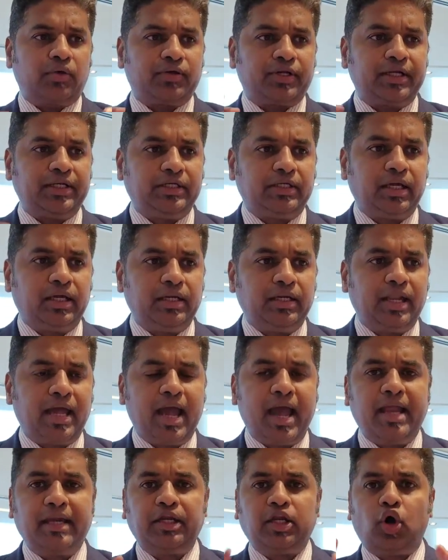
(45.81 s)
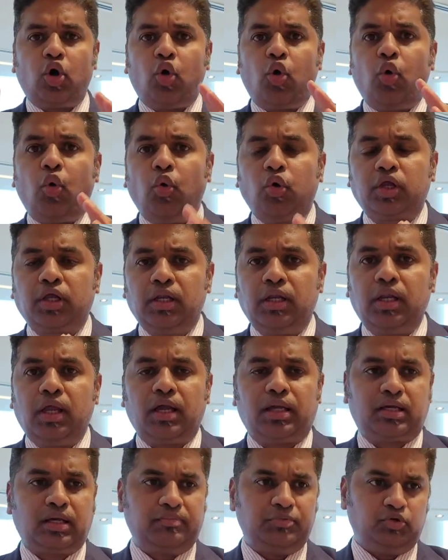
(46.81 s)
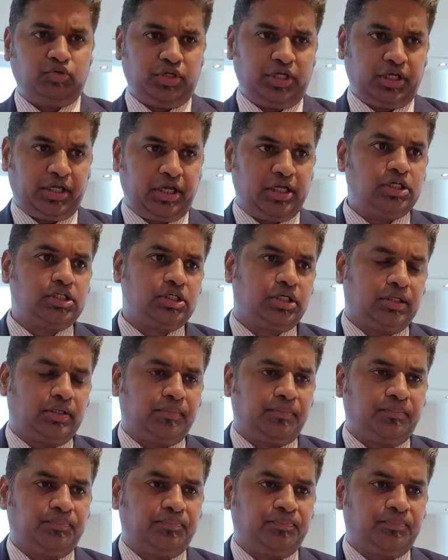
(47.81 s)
written and oral communication.